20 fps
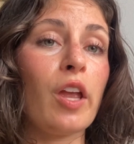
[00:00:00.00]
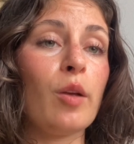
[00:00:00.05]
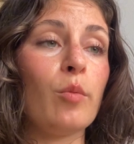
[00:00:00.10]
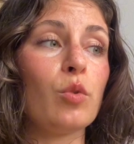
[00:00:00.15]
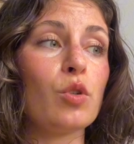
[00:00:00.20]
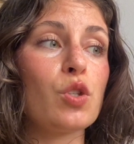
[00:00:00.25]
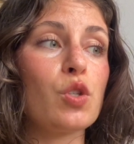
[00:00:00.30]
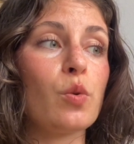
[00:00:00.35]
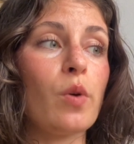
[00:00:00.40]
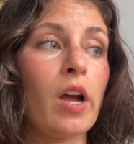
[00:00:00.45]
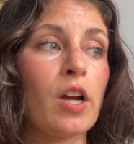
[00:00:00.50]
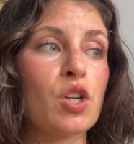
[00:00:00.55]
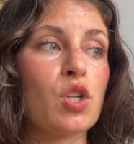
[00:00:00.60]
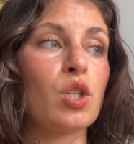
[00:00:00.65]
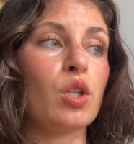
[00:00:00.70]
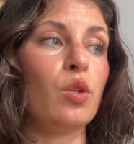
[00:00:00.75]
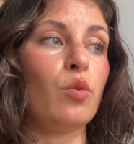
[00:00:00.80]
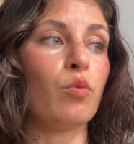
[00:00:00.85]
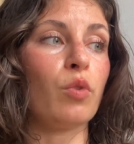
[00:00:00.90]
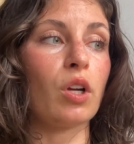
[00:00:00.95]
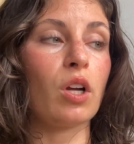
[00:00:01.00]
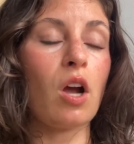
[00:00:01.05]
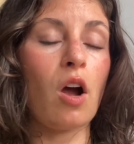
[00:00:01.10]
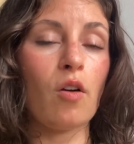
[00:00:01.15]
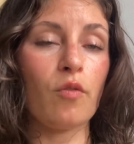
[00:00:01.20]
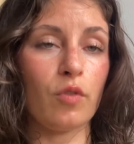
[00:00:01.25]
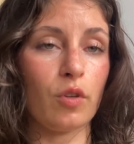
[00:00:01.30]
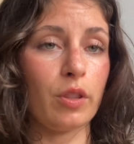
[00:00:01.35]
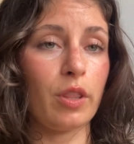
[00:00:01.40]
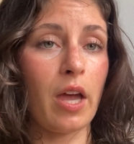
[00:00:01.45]
able to actually
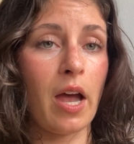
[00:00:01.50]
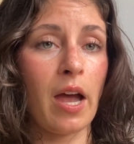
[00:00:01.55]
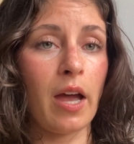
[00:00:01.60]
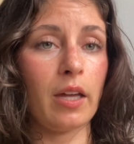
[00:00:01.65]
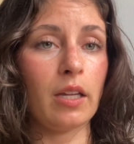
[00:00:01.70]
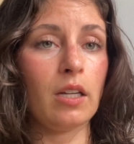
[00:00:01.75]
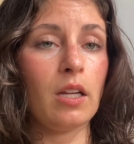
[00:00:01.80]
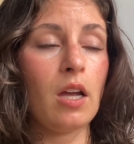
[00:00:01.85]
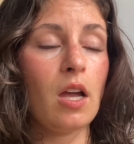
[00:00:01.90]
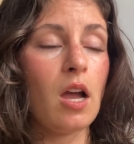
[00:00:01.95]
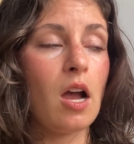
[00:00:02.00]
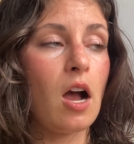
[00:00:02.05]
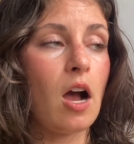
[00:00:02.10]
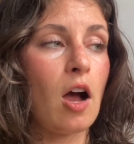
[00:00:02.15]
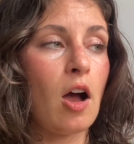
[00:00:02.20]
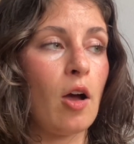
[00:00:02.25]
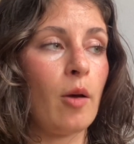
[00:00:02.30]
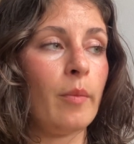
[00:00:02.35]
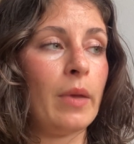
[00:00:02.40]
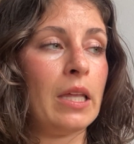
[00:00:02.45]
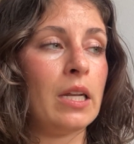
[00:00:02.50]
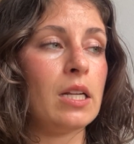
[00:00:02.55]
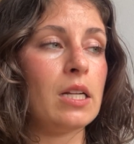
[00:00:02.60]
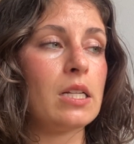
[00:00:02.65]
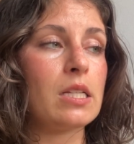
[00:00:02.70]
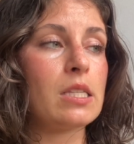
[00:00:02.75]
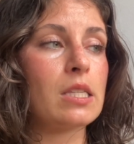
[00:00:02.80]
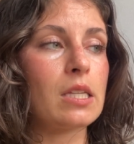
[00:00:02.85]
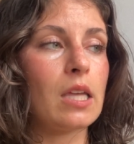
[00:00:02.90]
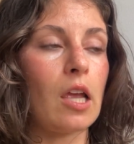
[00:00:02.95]
recover that. And it
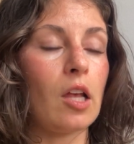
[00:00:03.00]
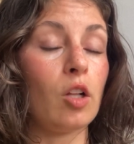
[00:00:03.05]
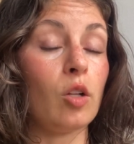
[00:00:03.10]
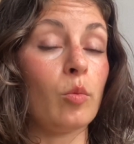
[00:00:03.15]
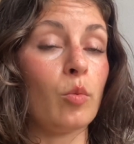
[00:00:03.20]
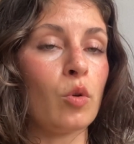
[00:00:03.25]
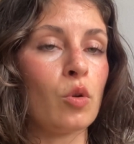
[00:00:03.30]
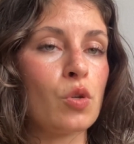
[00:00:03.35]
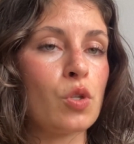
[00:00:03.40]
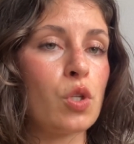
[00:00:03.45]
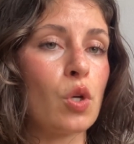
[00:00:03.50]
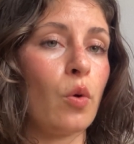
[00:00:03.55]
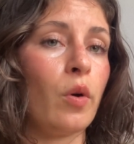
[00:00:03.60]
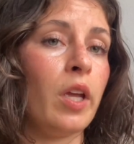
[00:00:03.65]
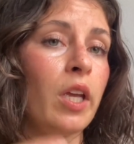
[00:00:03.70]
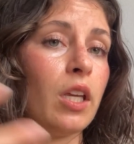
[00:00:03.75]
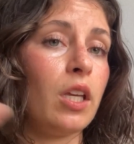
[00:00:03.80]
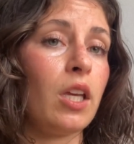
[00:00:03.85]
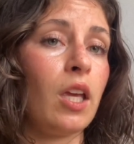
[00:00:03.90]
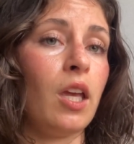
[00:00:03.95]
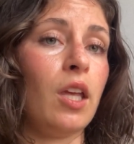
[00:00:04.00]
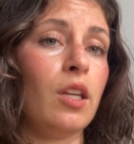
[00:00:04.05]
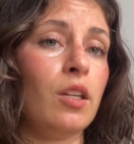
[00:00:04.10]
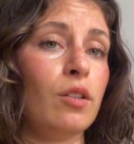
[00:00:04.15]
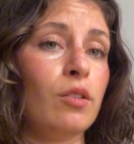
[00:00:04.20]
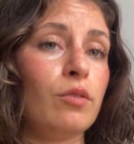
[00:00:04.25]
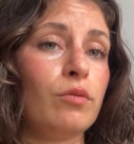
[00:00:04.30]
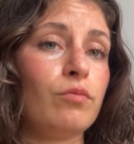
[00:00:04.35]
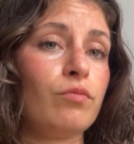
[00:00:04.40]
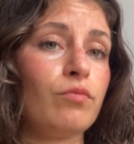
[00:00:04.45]
is scalable, so it
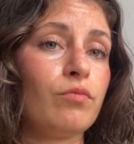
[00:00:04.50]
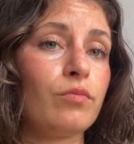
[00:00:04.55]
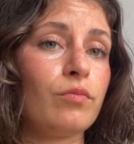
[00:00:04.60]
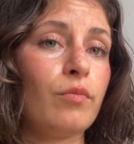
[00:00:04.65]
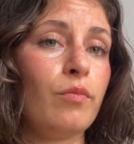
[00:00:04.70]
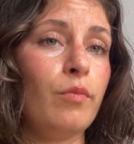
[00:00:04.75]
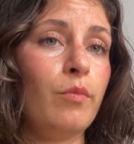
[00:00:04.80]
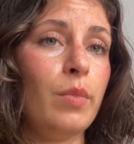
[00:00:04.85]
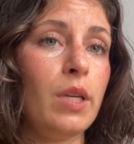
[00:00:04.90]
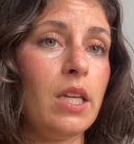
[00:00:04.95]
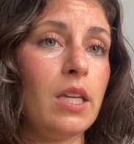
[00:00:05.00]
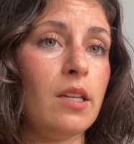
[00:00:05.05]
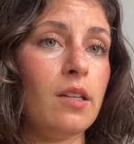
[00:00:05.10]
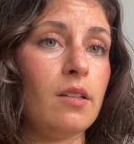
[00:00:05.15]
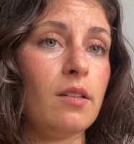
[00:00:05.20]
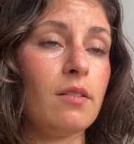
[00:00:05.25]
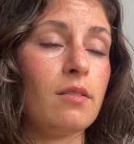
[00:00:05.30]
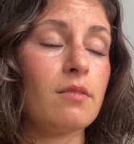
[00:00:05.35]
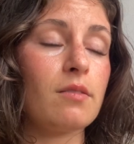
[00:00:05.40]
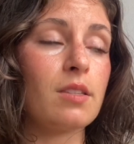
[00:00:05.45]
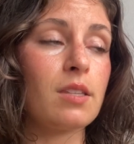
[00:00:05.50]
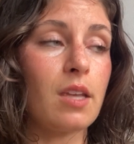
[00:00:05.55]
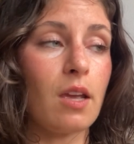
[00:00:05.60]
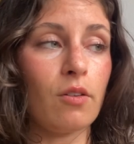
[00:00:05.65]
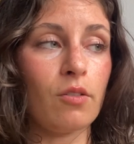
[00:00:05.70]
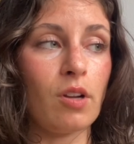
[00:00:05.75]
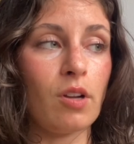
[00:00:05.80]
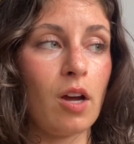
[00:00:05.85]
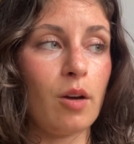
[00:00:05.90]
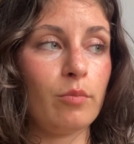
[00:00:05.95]
can be
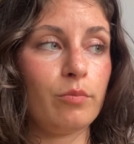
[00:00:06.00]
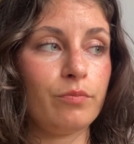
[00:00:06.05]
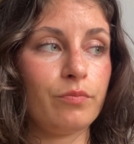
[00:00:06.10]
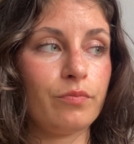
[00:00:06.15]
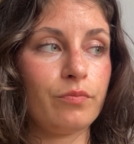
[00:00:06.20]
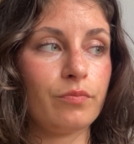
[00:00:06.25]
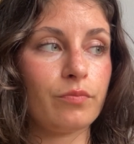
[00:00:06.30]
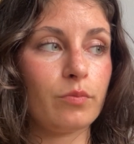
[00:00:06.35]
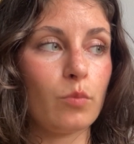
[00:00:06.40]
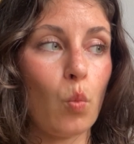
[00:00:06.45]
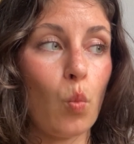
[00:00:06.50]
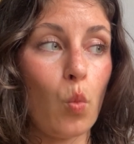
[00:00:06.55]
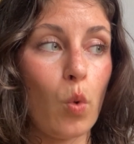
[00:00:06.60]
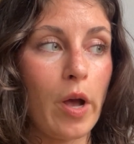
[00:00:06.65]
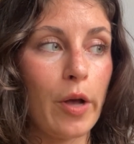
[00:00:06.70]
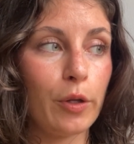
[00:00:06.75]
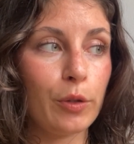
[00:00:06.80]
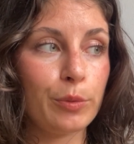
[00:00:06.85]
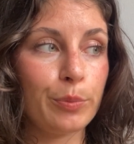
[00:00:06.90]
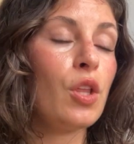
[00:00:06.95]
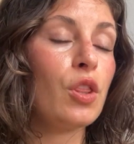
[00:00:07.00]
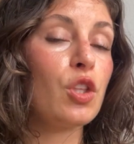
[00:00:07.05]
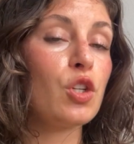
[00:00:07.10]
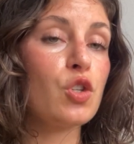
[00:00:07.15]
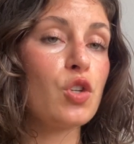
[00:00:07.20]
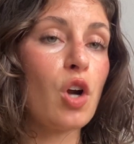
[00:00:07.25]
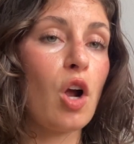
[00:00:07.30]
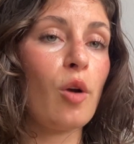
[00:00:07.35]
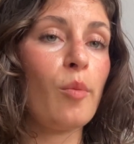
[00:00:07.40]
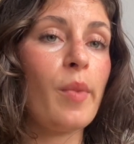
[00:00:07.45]
scaled up well. The
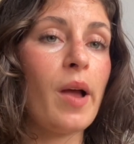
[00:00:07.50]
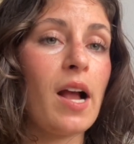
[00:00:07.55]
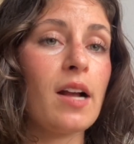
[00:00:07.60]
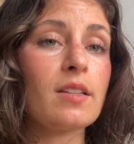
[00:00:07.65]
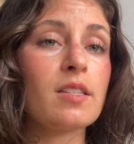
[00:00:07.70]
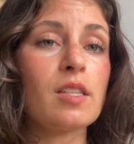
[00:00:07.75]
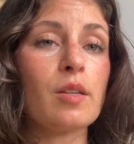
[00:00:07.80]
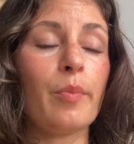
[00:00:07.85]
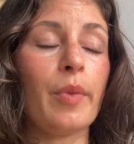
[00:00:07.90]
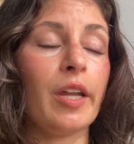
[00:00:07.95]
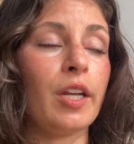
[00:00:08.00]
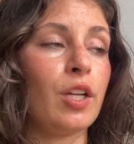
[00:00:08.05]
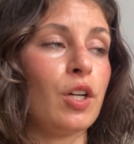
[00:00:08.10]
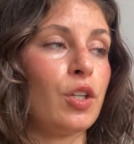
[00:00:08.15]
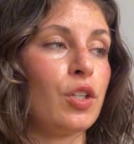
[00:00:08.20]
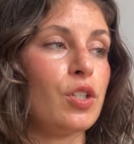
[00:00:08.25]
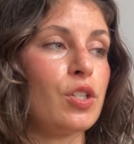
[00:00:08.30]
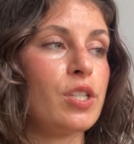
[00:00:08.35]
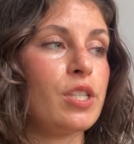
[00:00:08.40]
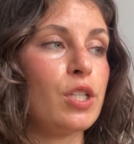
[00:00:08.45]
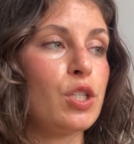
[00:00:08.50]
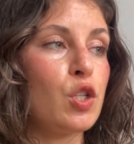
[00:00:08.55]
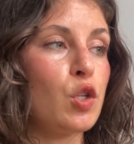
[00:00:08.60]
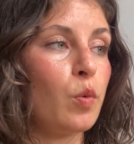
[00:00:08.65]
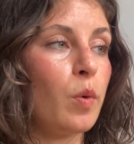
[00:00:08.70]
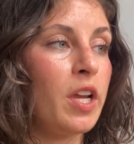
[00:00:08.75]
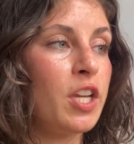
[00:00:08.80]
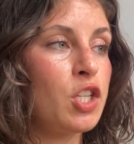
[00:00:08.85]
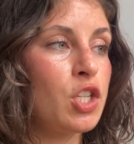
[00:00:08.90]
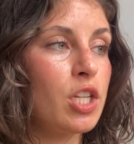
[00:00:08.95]
drawbacks, depending on your
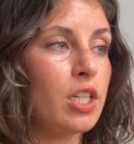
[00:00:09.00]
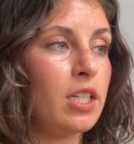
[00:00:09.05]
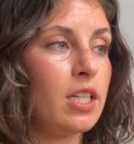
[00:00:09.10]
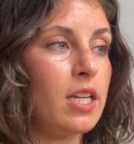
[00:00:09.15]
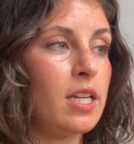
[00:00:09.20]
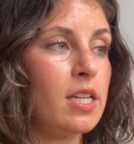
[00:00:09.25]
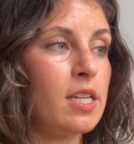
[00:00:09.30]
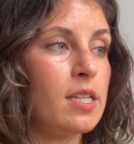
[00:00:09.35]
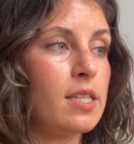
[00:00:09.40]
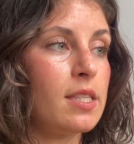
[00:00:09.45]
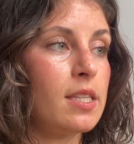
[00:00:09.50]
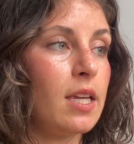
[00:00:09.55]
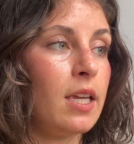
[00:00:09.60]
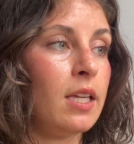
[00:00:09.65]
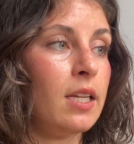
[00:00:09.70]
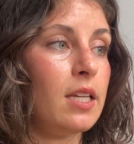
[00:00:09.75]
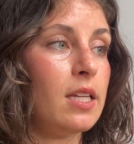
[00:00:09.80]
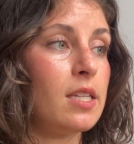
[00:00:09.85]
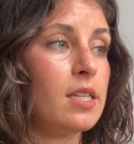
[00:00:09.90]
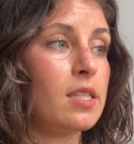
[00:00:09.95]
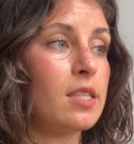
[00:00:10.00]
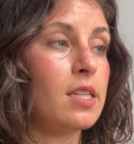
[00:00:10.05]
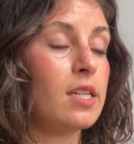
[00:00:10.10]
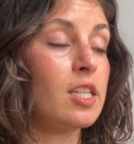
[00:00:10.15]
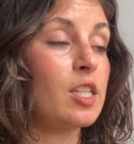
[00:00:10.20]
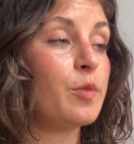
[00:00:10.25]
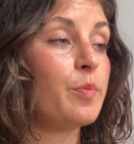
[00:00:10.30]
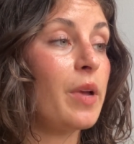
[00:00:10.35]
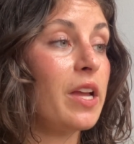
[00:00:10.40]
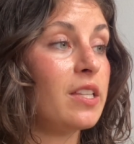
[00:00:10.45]
situation, is it is
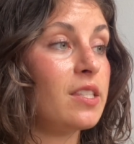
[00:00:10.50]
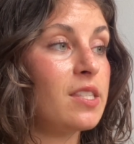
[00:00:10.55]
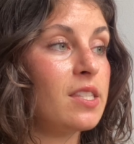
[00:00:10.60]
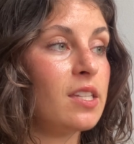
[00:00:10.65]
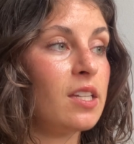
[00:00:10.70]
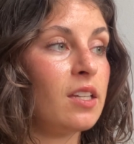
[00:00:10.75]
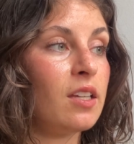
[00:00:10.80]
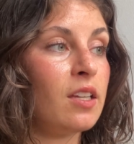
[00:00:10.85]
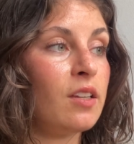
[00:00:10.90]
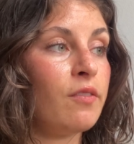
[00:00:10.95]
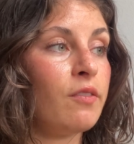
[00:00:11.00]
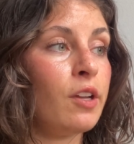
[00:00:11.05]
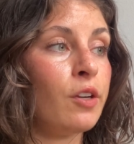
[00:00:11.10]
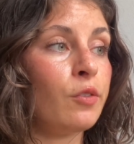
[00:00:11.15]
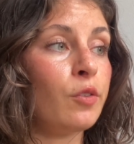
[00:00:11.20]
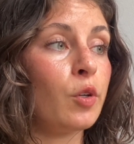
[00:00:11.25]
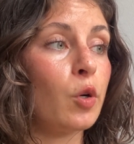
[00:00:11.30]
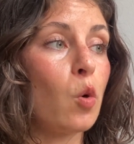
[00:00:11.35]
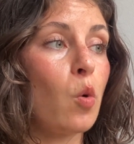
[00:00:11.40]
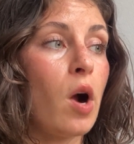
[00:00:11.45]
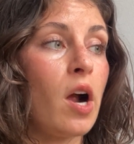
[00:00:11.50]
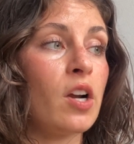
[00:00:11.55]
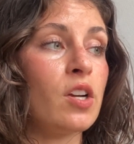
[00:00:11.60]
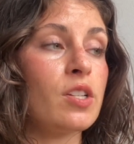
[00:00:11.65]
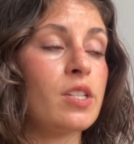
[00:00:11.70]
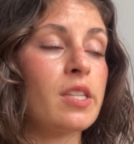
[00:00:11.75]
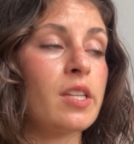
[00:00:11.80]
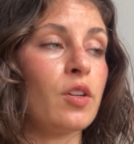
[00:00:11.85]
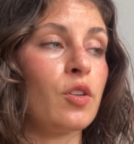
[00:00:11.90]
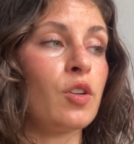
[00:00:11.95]
expensive, it requires
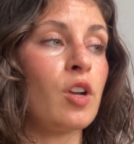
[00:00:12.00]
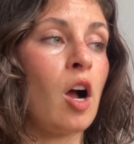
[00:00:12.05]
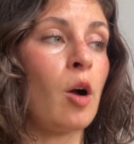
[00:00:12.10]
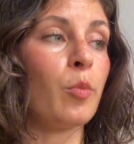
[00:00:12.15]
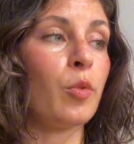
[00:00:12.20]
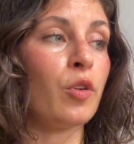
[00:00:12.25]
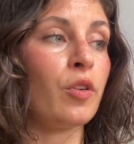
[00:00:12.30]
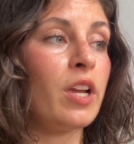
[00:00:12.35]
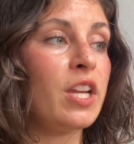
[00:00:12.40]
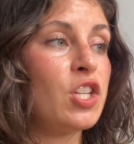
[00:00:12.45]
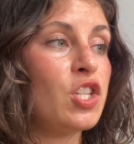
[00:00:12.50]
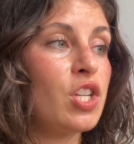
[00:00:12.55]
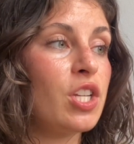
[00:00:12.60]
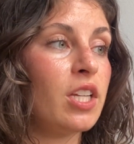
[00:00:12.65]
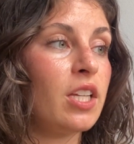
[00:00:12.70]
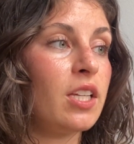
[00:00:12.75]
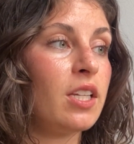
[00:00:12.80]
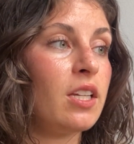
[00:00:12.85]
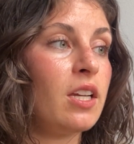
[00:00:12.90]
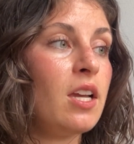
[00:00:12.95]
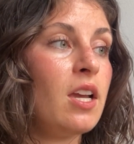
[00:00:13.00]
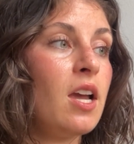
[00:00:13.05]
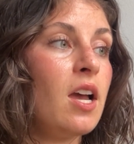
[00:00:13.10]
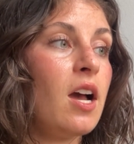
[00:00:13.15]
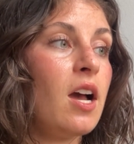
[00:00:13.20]
skilled operation,